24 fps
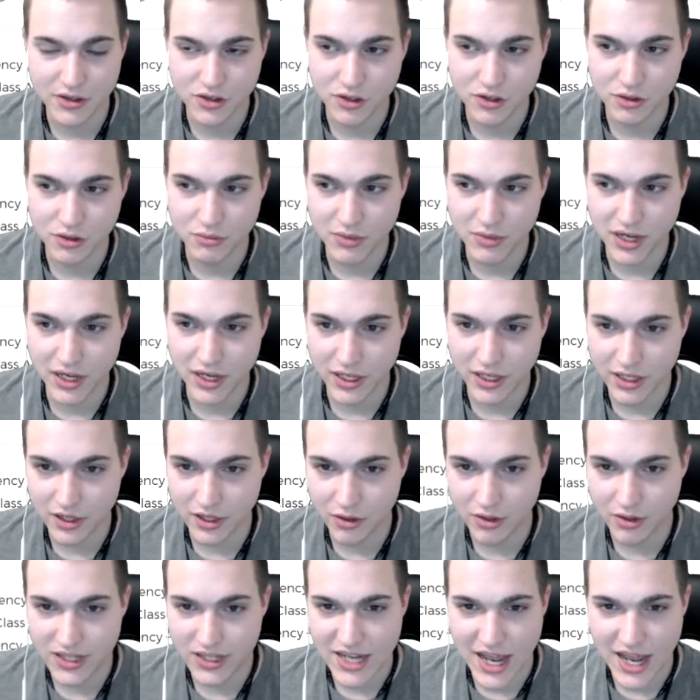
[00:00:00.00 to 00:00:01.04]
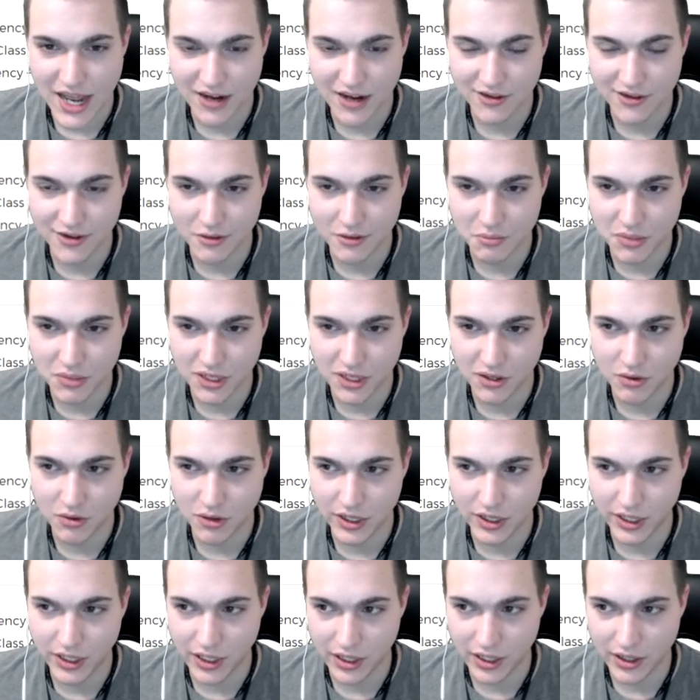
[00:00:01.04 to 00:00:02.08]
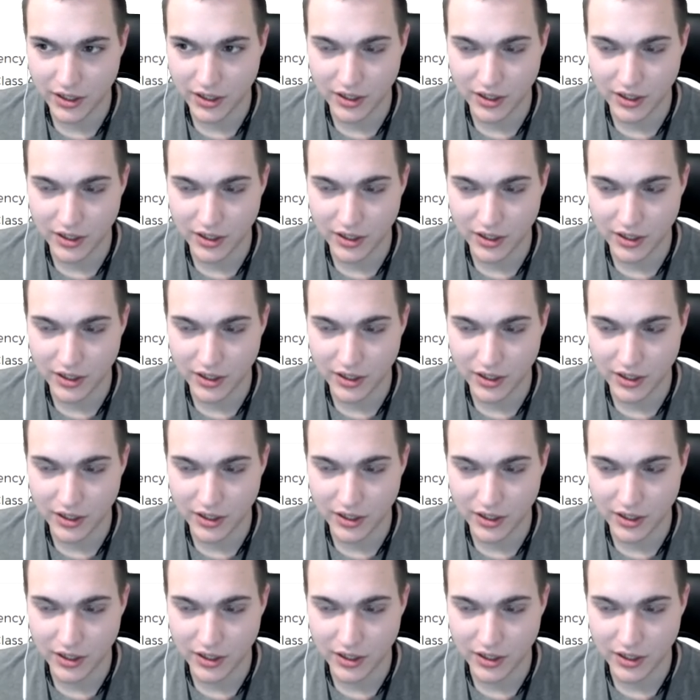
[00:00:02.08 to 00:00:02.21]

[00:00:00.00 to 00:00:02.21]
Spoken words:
to make, attacks on Bitcoin